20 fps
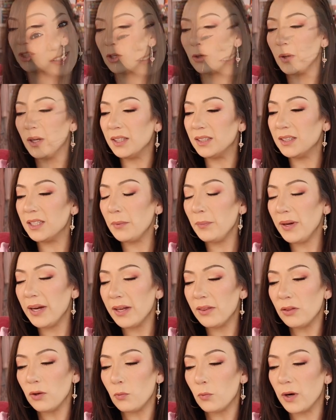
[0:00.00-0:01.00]
So let me
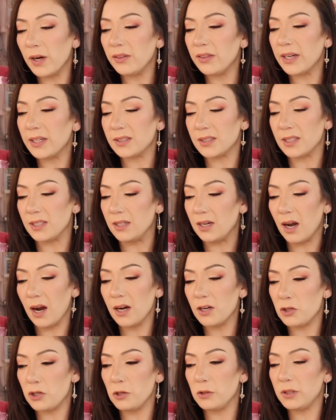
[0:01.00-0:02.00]
get the one that's
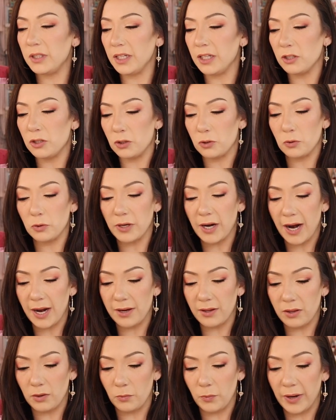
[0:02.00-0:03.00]
not Juicy Couture
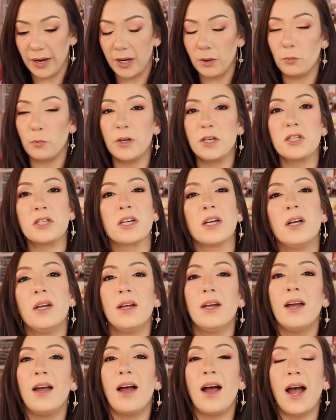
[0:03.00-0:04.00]
out of the way, which
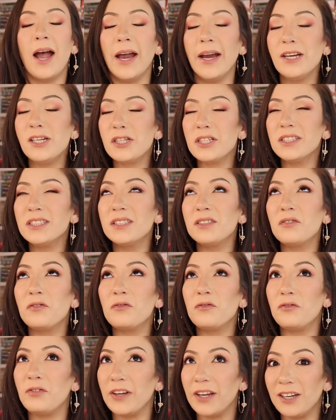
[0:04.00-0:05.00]
I just
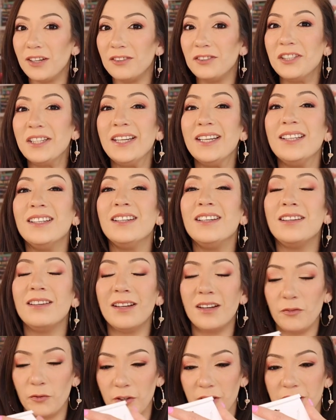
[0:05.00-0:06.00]
fell in
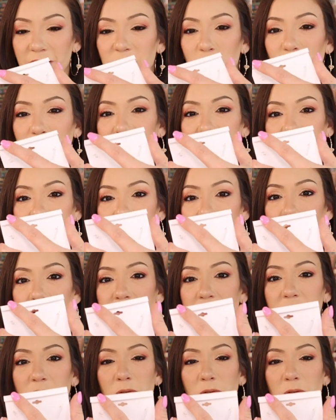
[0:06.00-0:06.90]
love with this when I saw it.